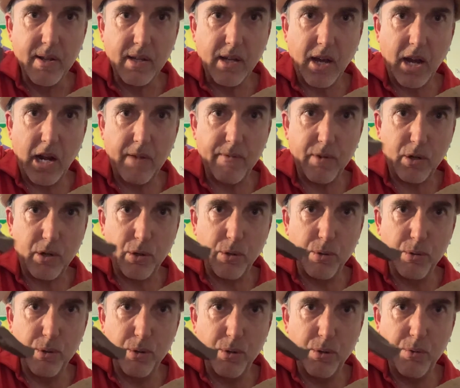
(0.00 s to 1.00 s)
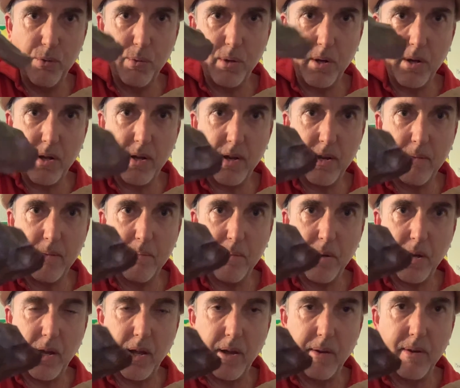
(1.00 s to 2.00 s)
kind of a crude one,
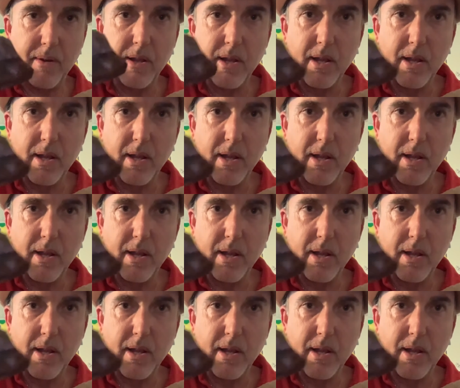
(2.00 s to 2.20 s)
but